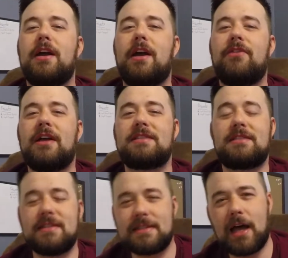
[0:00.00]
and that's
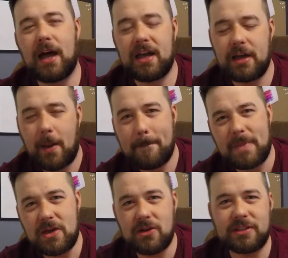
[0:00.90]
design,
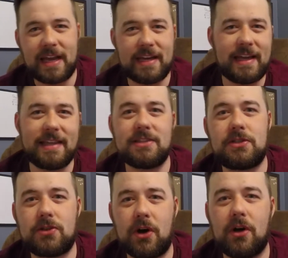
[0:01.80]
build, and
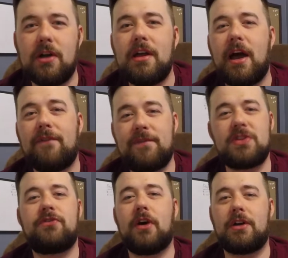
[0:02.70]
install a
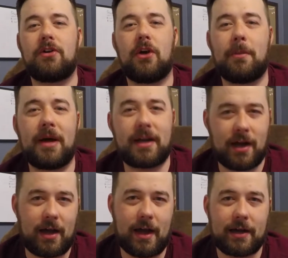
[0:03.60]
Fishfinder on my
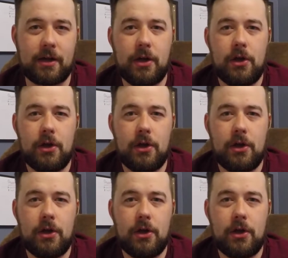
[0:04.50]
kayak.